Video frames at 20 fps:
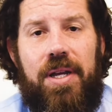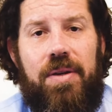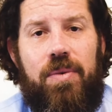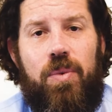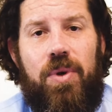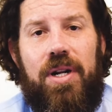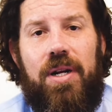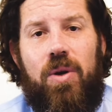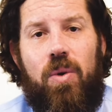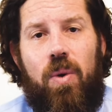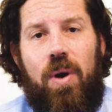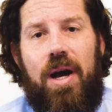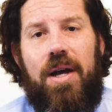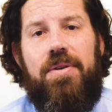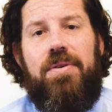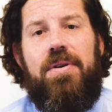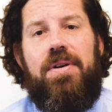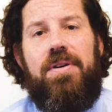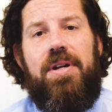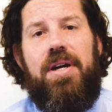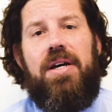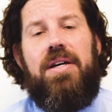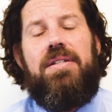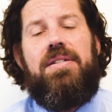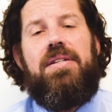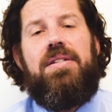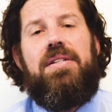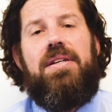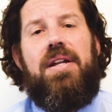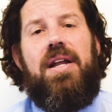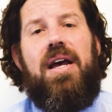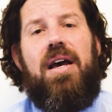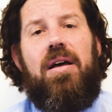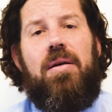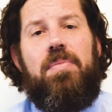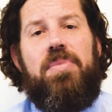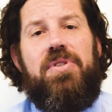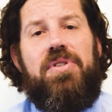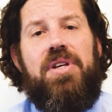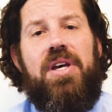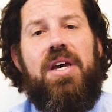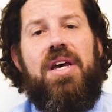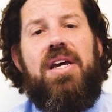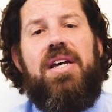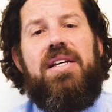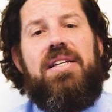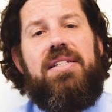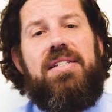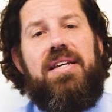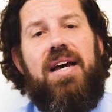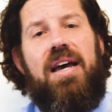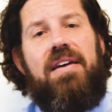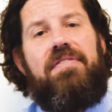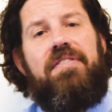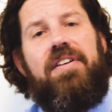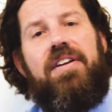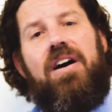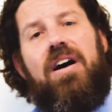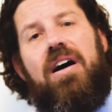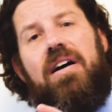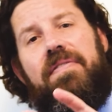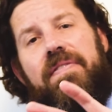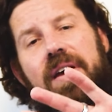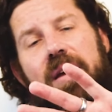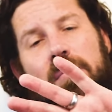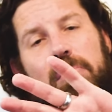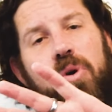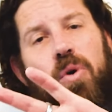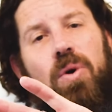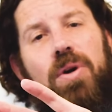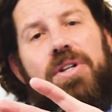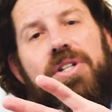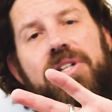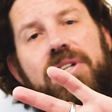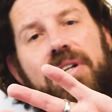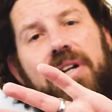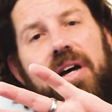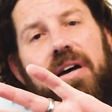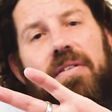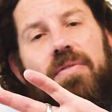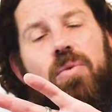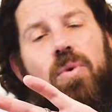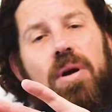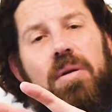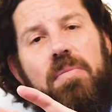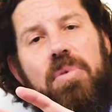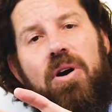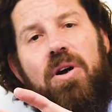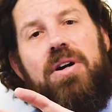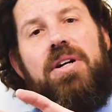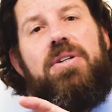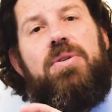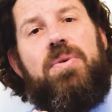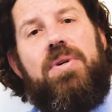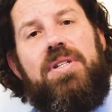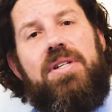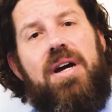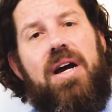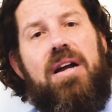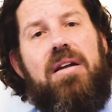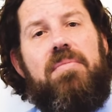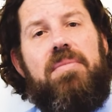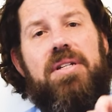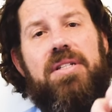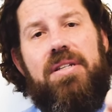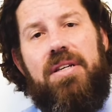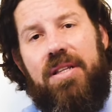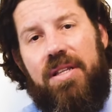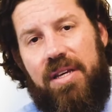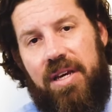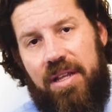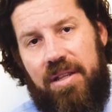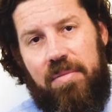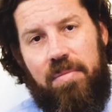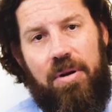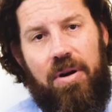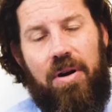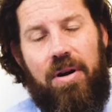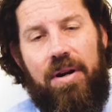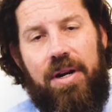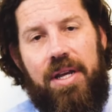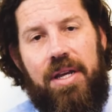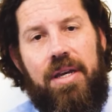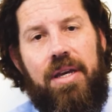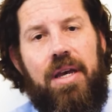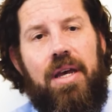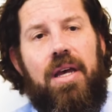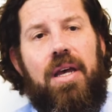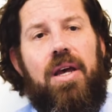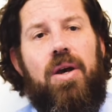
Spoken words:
And what a quadro does is it helps siphon off a portion of one party's retirement to the other party